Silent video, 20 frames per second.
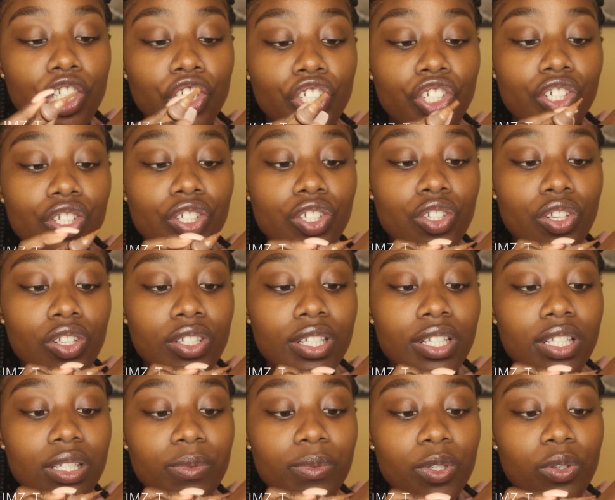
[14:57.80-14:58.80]
just
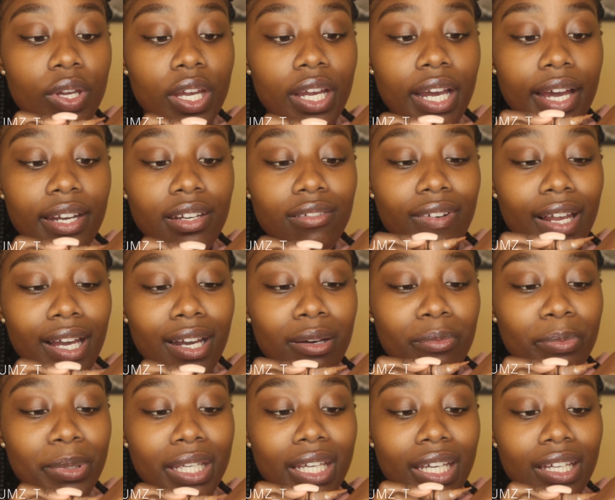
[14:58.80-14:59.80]
since we're doing kind of like a
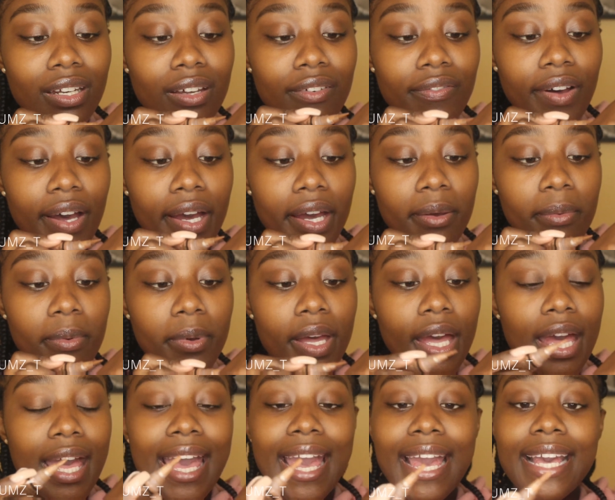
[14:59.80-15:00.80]
beginner vibe,
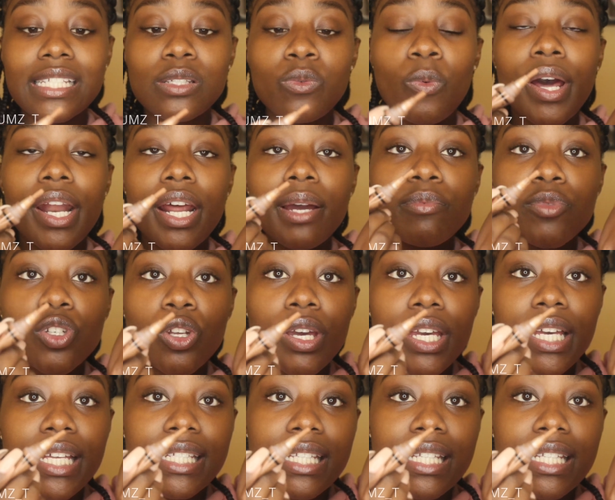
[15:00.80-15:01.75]
is what I'm doing is